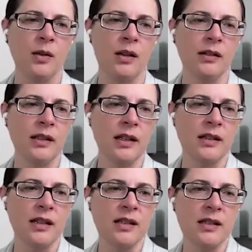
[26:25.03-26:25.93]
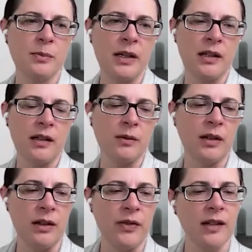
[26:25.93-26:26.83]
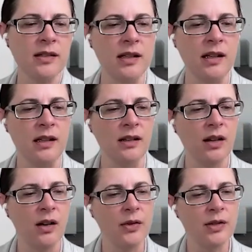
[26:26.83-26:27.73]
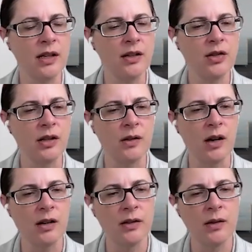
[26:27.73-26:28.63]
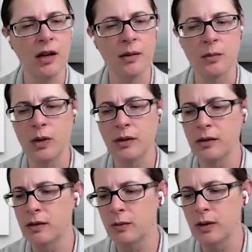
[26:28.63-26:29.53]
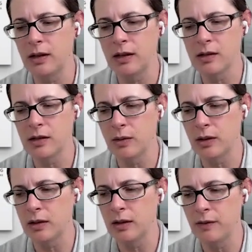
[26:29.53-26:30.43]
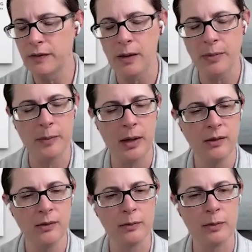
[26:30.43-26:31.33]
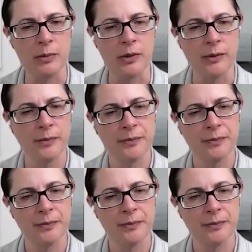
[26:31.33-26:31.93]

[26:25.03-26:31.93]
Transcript: Well, Nick, this has been a really fascinating conversation. What 3 things do you want to leave top of mind with people?